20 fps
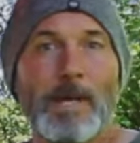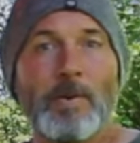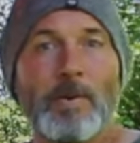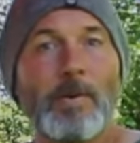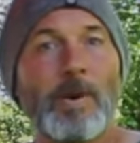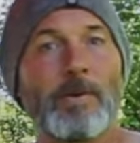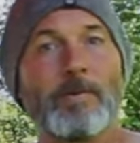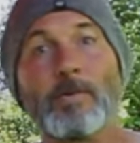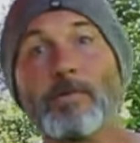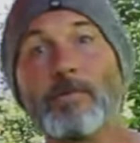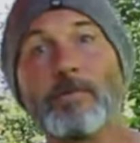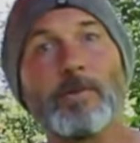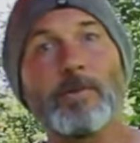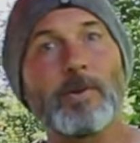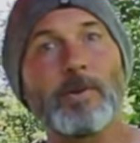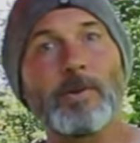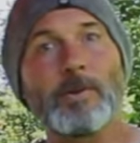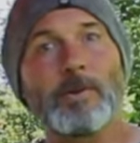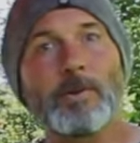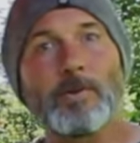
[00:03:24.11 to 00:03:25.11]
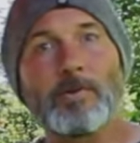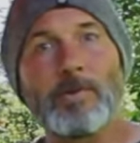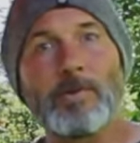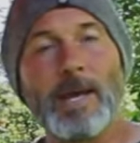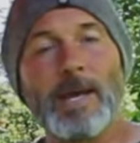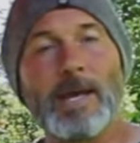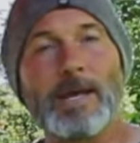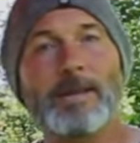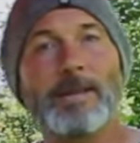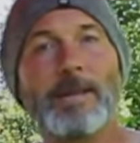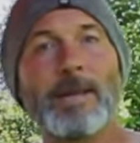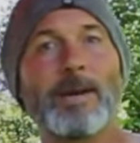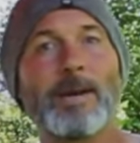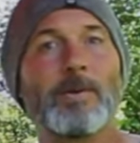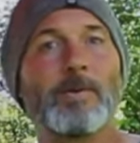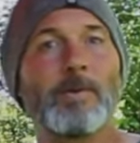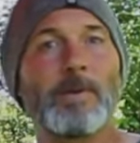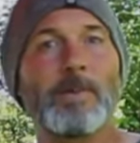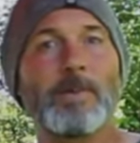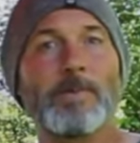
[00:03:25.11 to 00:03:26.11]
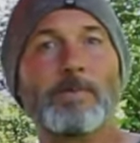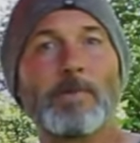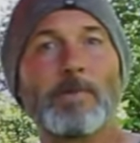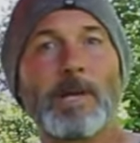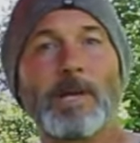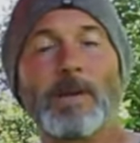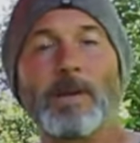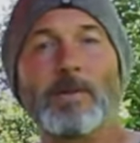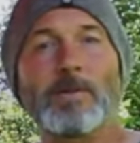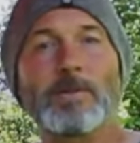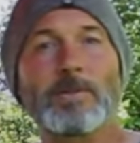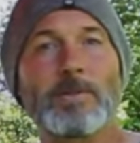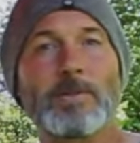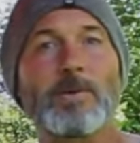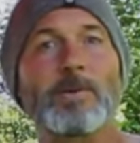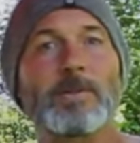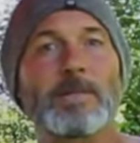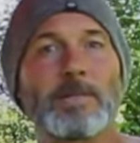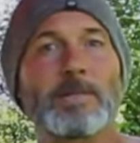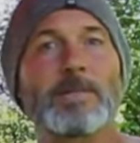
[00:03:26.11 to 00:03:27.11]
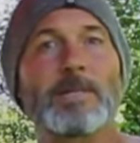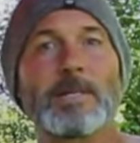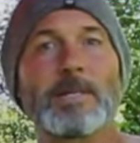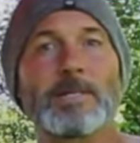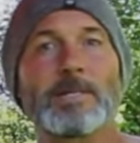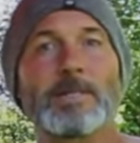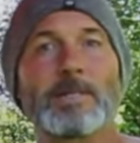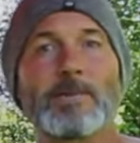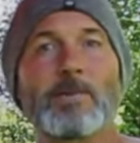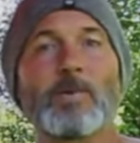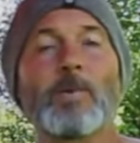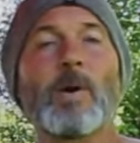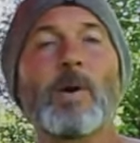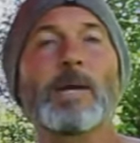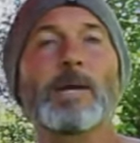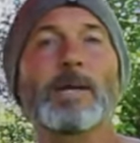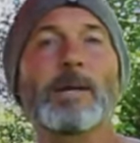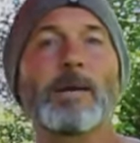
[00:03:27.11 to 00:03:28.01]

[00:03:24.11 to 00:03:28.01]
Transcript: We have a full duvet in there with pillows, so it's quite